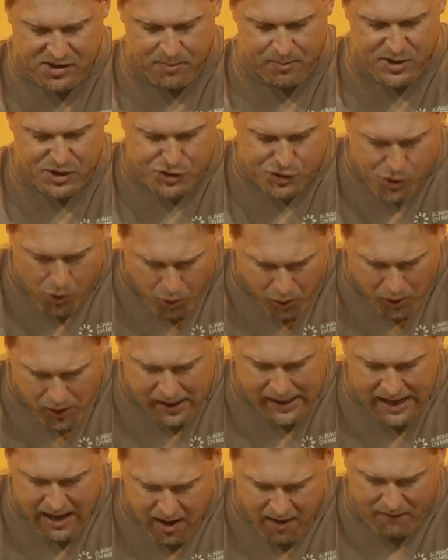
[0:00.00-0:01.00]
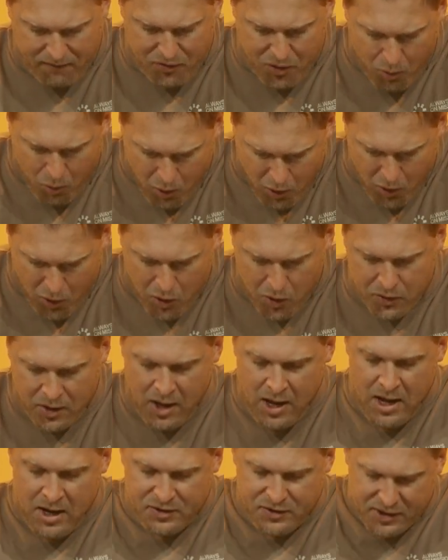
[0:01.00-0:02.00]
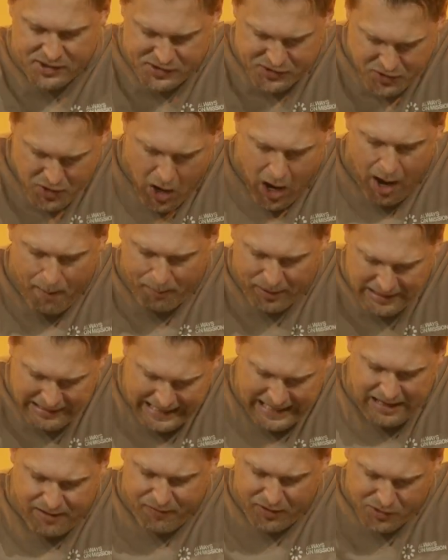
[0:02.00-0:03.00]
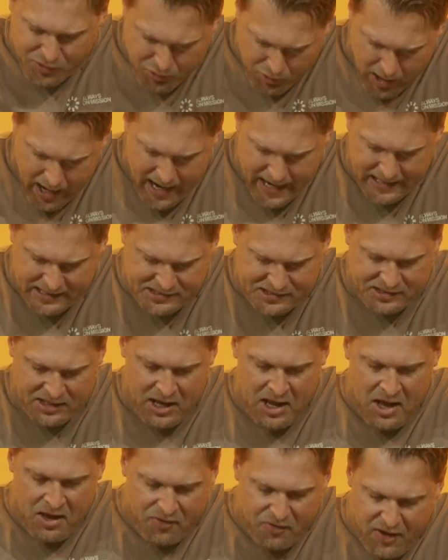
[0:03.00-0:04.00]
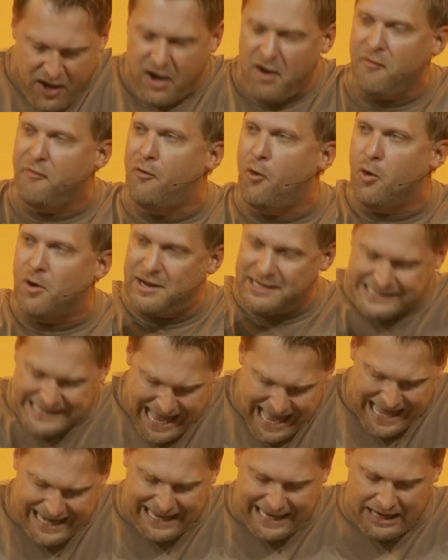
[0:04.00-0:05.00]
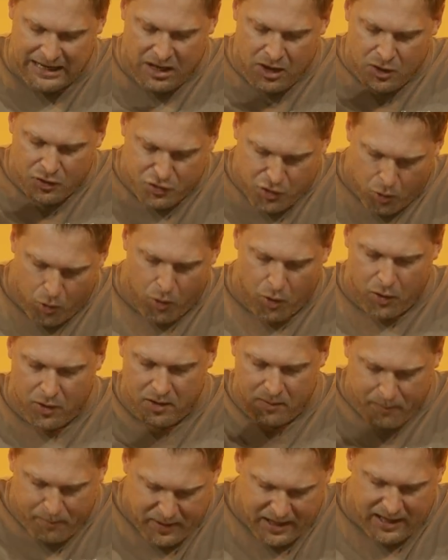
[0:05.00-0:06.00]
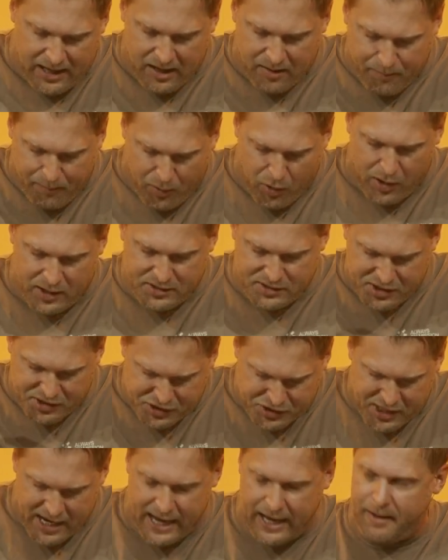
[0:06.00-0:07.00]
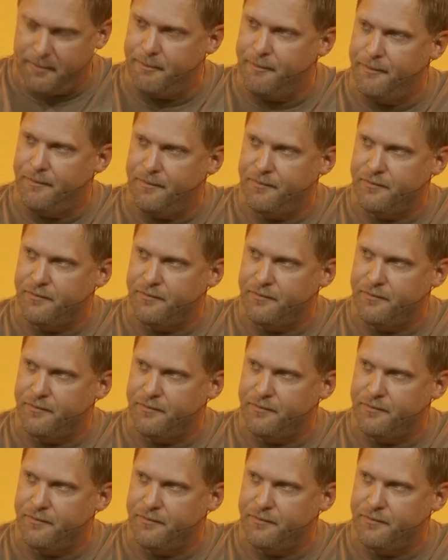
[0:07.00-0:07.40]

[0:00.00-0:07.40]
The majority of the world does not believe in Christ, therefore is heading toward being put to shame.